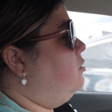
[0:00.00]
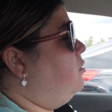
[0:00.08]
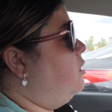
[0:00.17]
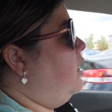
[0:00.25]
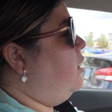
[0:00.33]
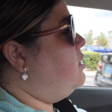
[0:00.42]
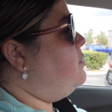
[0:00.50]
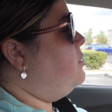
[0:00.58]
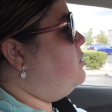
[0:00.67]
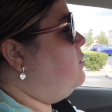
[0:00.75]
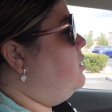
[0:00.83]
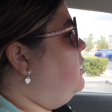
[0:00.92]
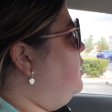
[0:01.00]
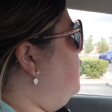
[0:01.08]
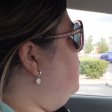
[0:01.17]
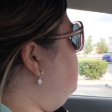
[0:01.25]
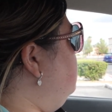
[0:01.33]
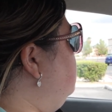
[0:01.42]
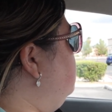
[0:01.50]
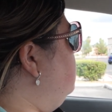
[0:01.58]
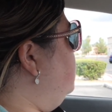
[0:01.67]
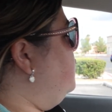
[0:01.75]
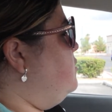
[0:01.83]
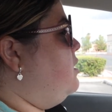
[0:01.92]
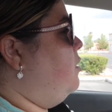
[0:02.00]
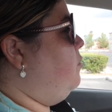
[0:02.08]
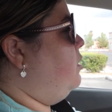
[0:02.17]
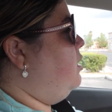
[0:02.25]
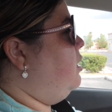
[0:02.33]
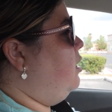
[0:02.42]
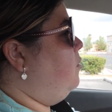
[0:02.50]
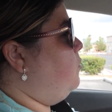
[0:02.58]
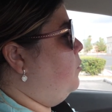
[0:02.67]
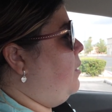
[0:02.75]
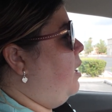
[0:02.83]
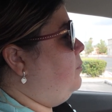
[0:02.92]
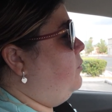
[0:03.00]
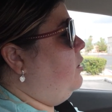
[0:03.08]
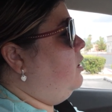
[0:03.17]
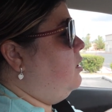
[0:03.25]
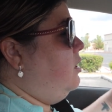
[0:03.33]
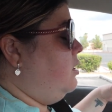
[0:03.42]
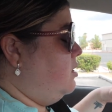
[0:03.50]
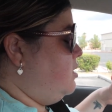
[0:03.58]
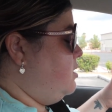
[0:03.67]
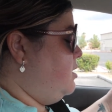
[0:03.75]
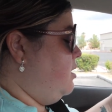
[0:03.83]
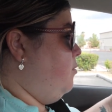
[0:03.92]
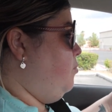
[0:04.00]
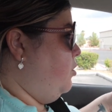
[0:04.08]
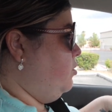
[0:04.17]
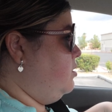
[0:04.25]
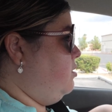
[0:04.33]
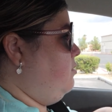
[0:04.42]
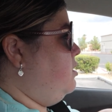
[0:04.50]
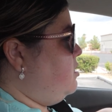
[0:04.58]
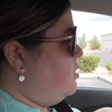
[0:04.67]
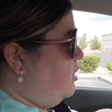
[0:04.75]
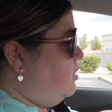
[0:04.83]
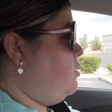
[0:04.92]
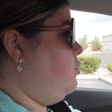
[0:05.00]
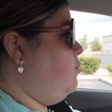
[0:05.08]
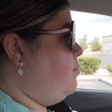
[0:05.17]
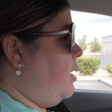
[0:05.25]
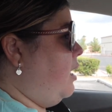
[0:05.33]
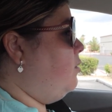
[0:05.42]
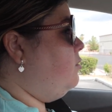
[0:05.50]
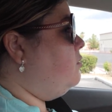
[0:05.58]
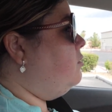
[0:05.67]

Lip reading: Yeah, because we do need to get, like you said, we need to get more popcorn, and theirs is in the bulk, so we just like scoop it out.